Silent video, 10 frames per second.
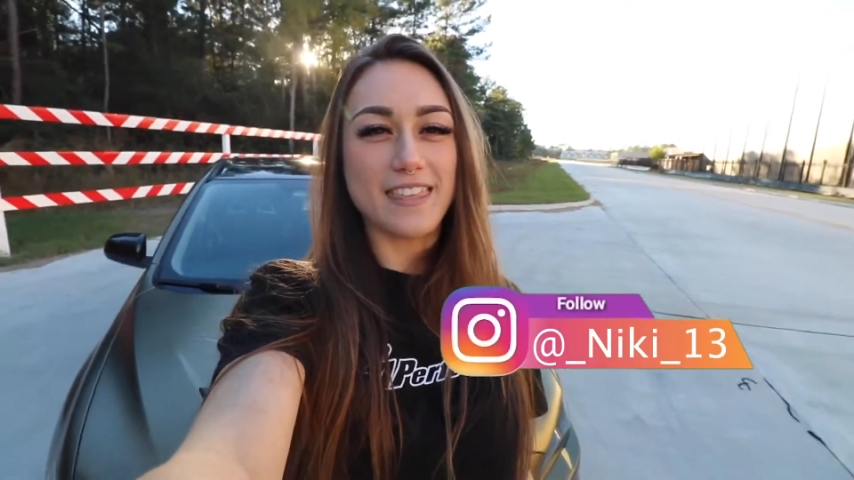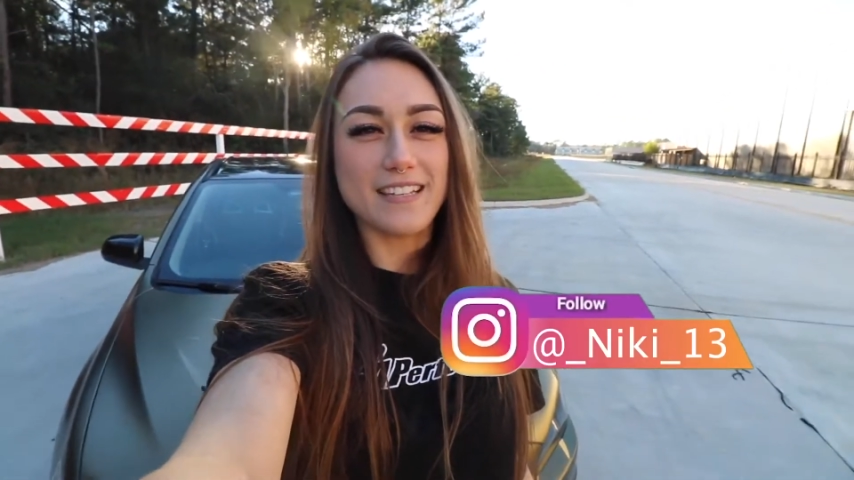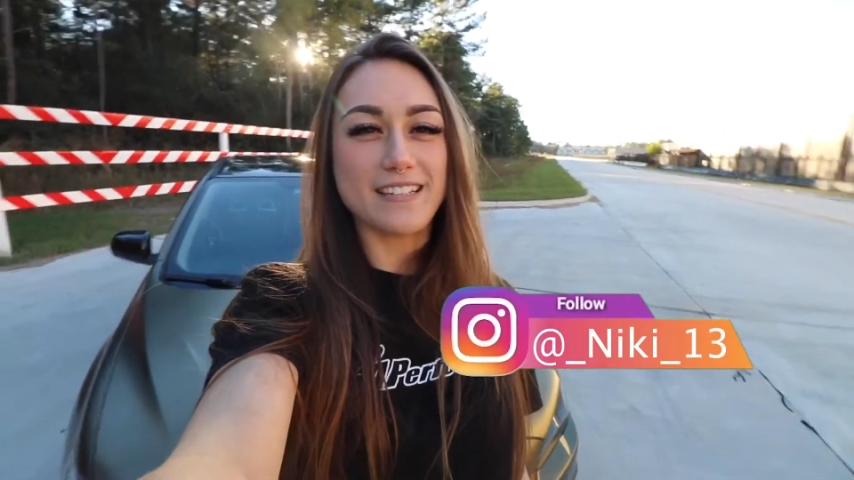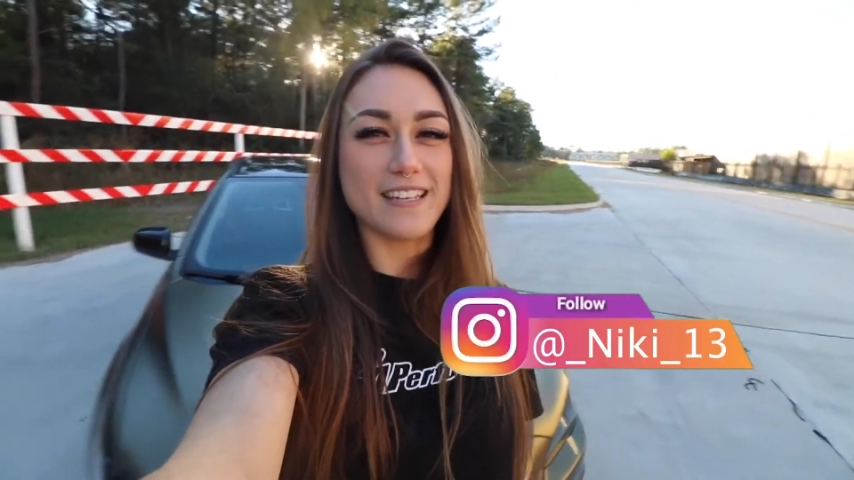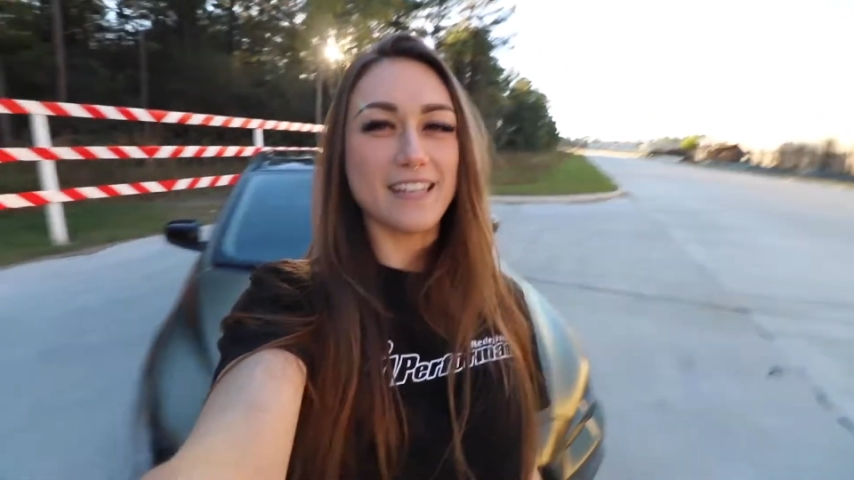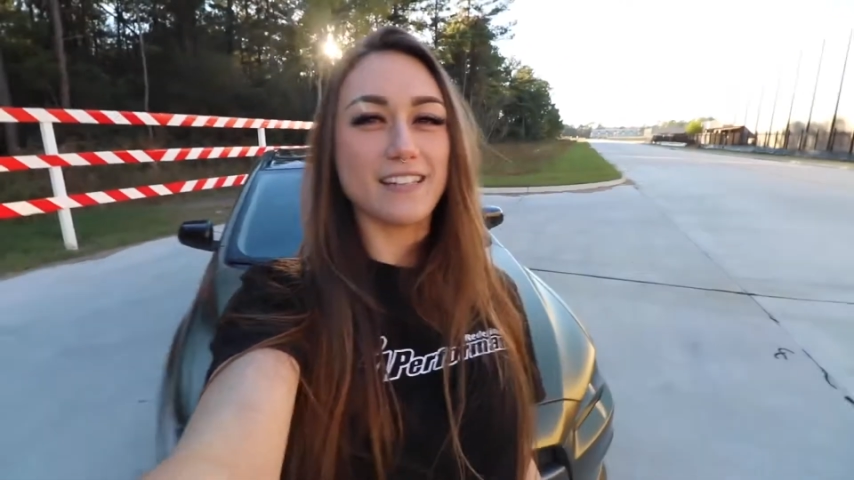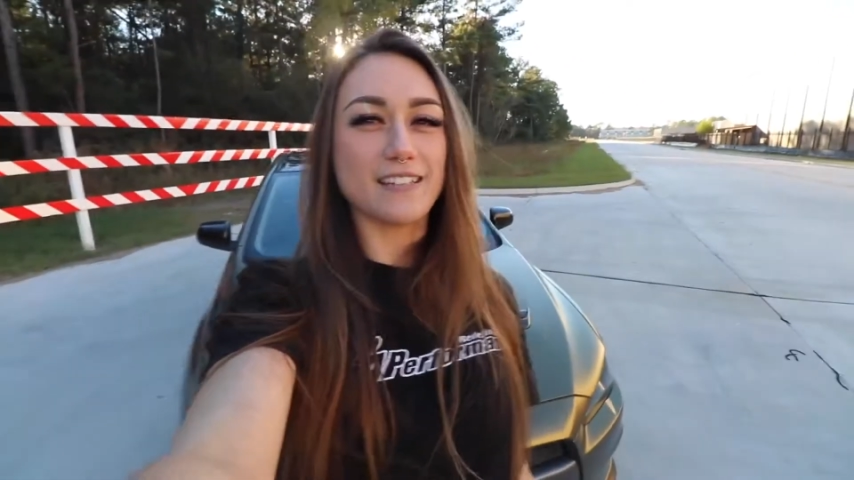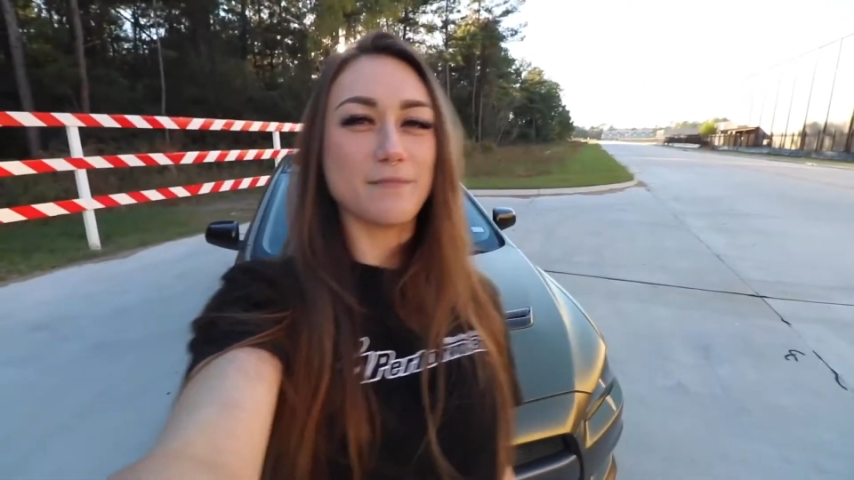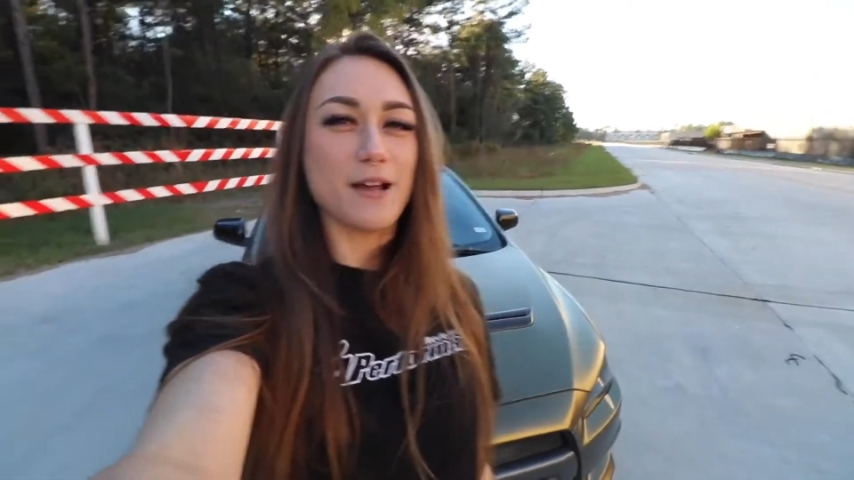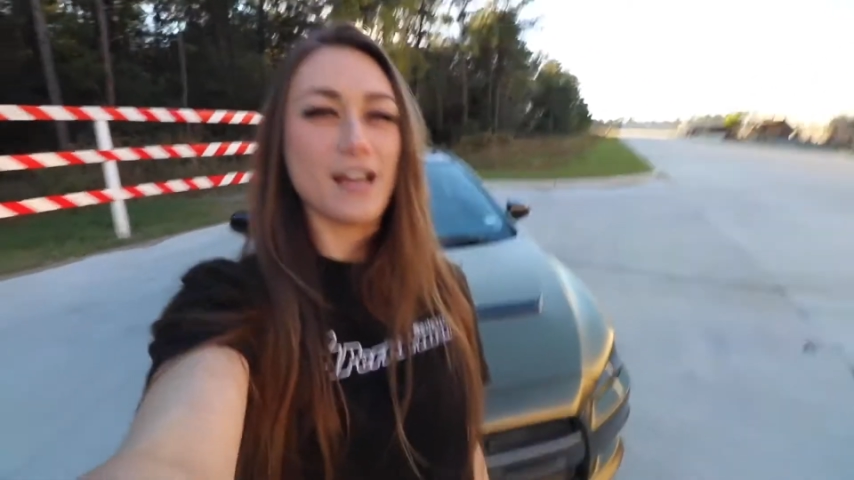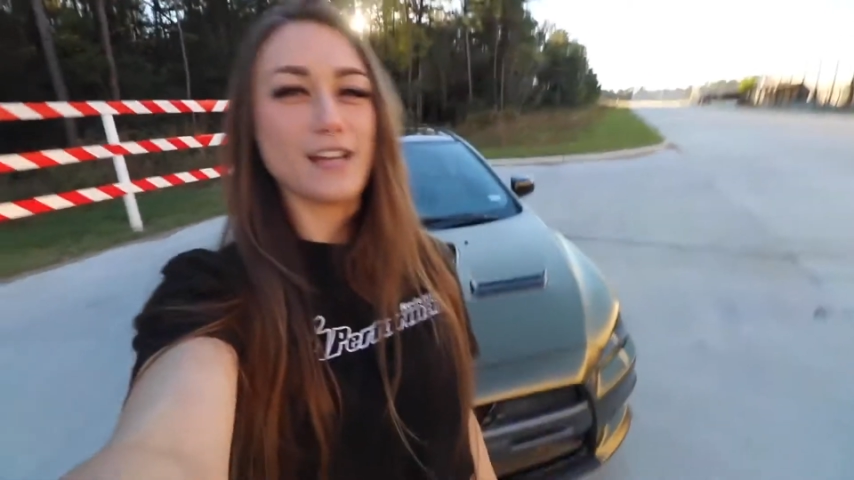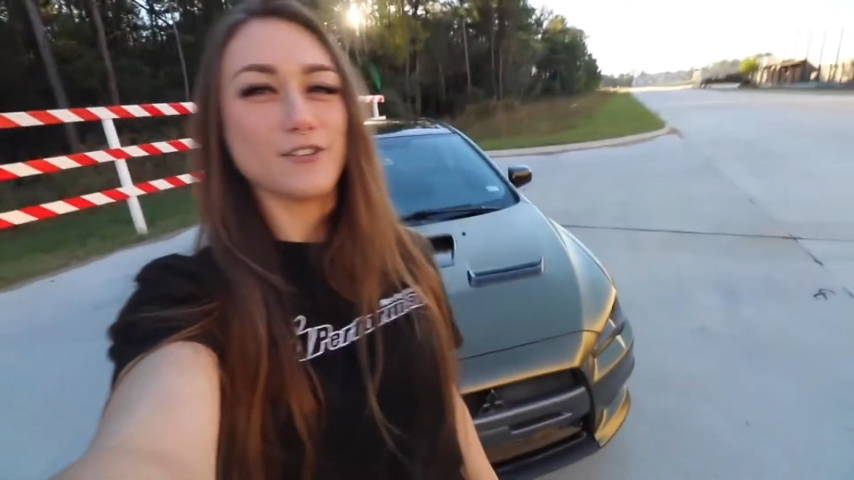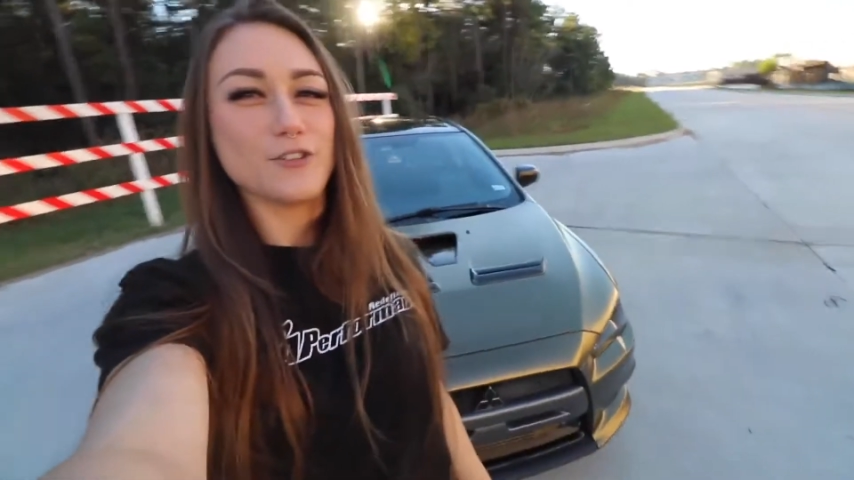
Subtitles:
this is my